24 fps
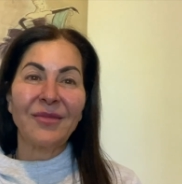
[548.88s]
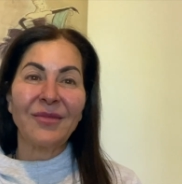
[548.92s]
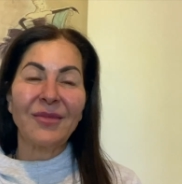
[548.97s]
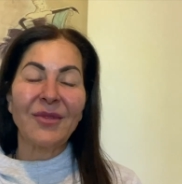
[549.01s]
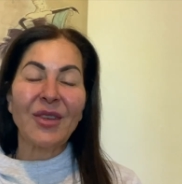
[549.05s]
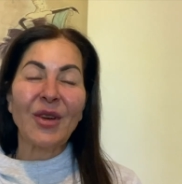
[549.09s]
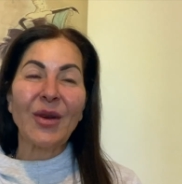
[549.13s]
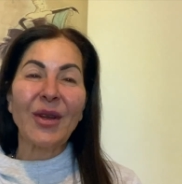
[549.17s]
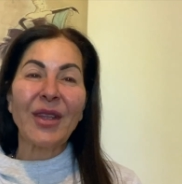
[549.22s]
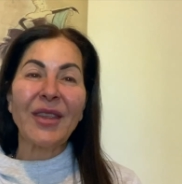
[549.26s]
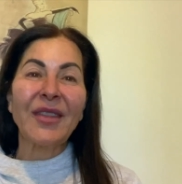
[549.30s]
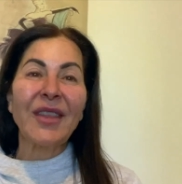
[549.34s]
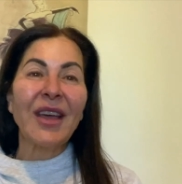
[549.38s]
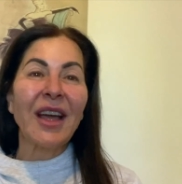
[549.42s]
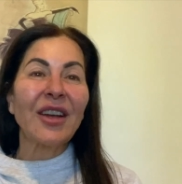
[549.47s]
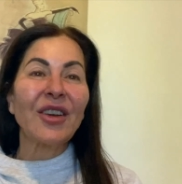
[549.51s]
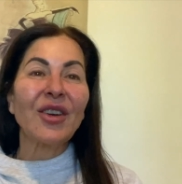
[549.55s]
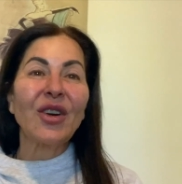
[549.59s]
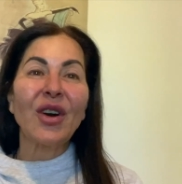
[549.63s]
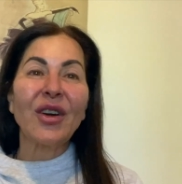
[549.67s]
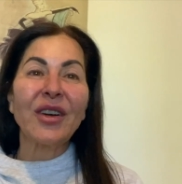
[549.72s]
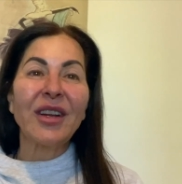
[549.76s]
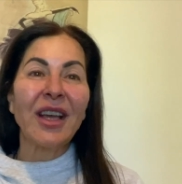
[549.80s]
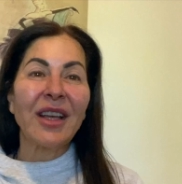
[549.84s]
Knowing that
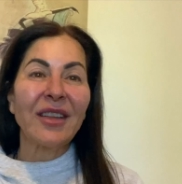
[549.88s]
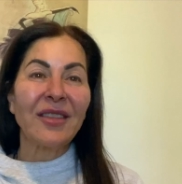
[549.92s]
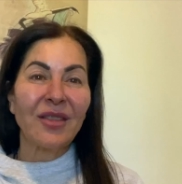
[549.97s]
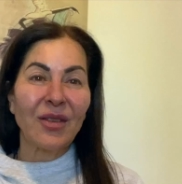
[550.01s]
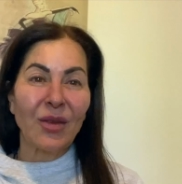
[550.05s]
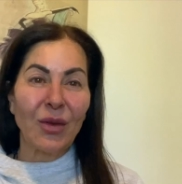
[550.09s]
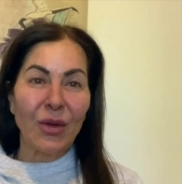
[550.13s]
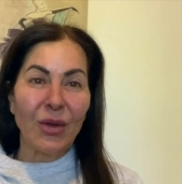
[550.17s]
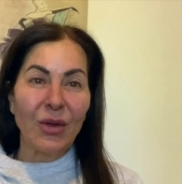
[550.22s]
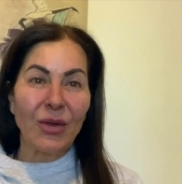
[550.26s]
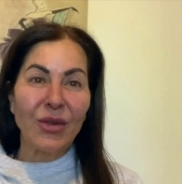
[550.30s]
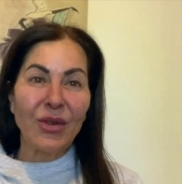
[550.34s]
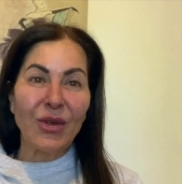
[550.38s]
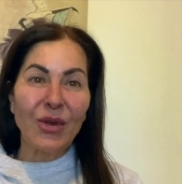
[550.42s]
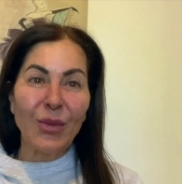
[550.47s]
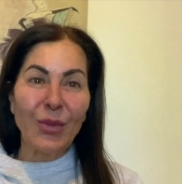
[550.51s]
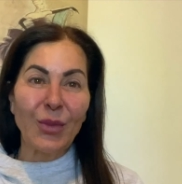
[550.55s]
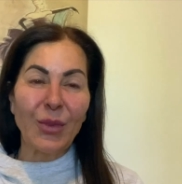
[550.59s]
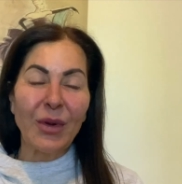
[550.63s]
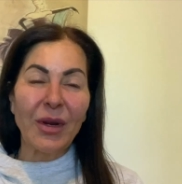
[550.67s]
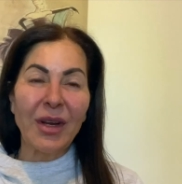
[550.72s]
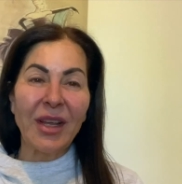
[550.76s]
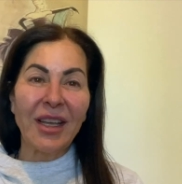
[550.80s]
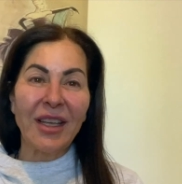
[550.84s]
God has heard your
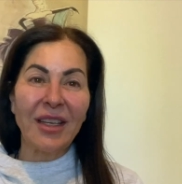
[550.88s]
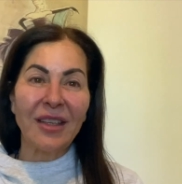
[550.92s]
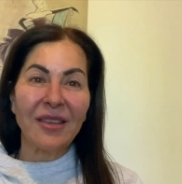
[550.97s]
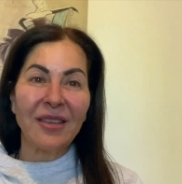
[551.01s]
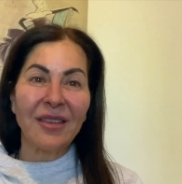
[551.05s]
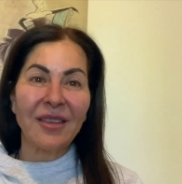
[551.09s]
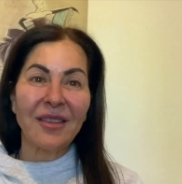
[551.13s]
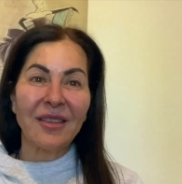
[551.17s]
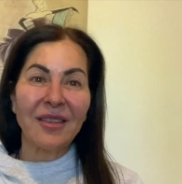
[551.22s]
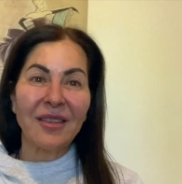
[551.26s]
prayers